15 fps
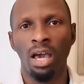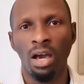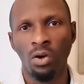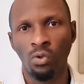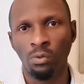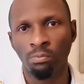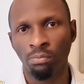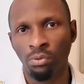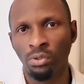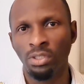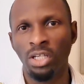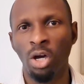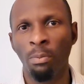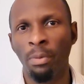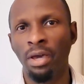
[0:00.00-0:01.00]
I will
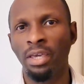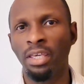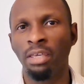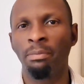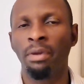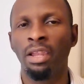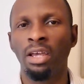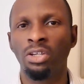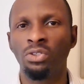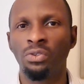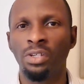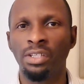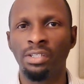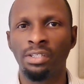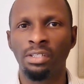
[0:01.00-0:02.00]
put down my email
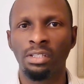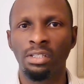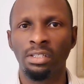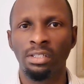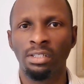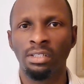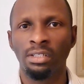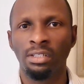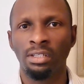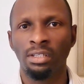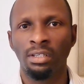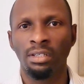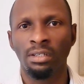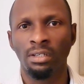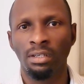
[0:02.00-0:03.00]
address
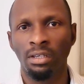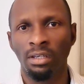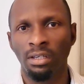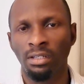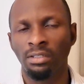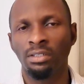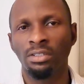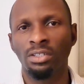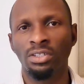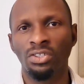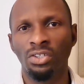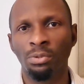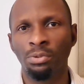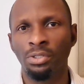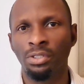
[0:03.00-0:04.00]
in the
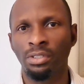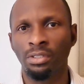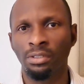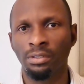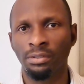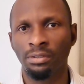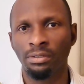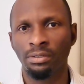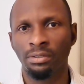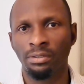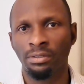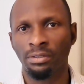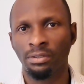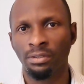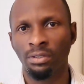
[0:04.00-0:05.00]
description
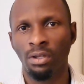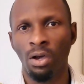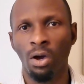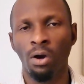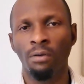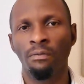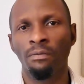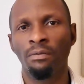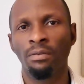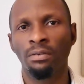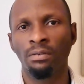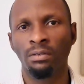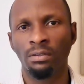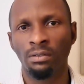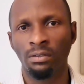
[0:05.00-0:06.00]
of
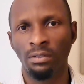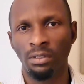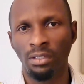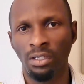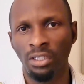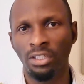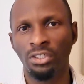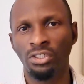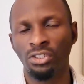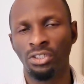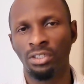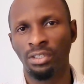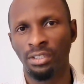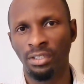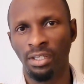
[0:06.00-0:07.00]

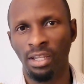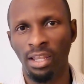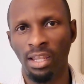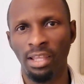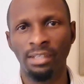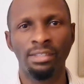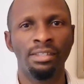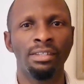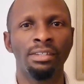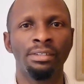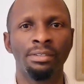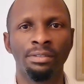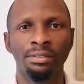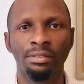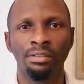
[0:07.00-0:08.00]
each lesson
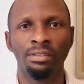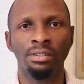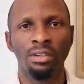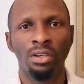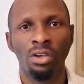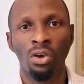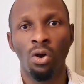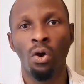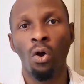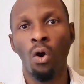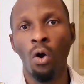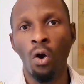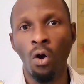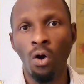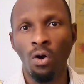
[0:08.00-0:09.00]

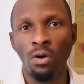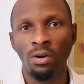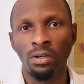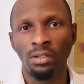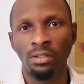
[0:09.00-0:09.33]
or